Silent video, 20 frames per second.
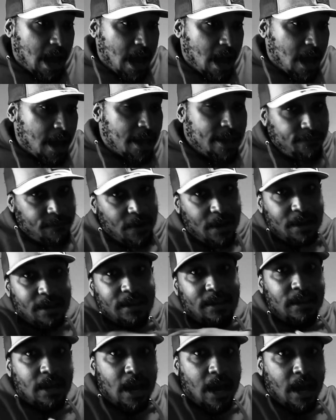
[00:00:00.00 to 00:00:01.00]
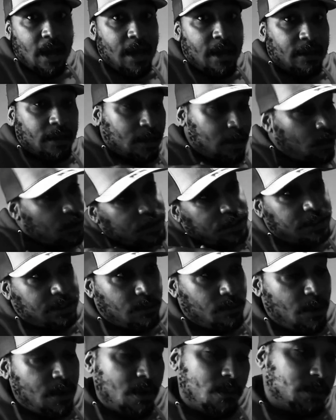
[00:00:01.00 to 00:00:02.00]
uh, if I uh, close to
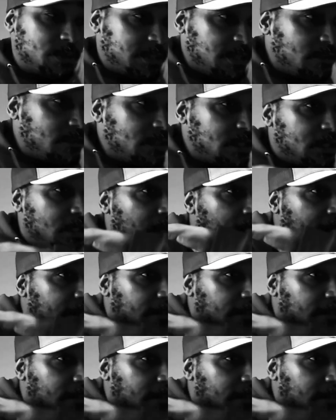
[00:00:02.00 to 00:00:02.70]
someone or whatever,